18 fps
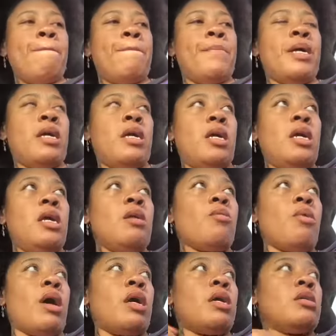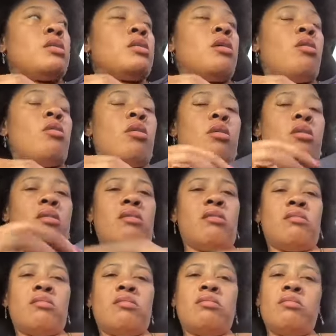But anyway, so
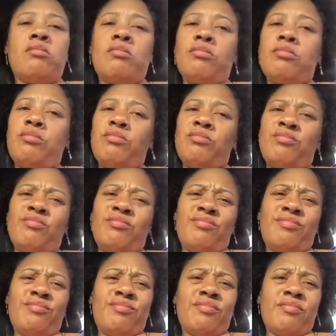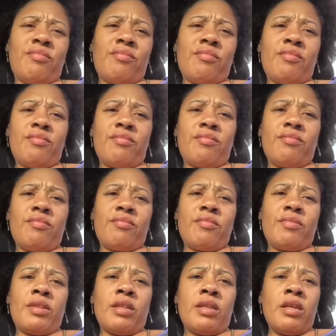um, I thought that was staying stale.
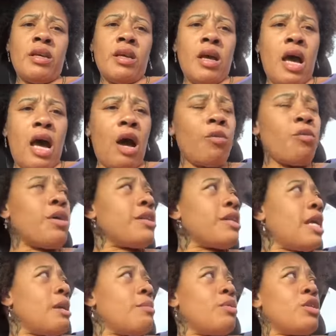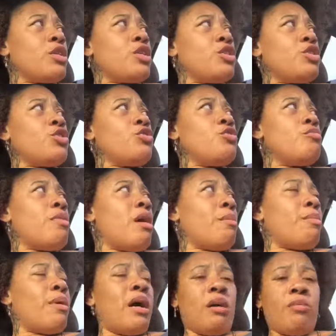I wasn't able to do
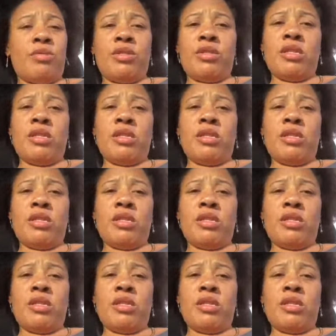my Bible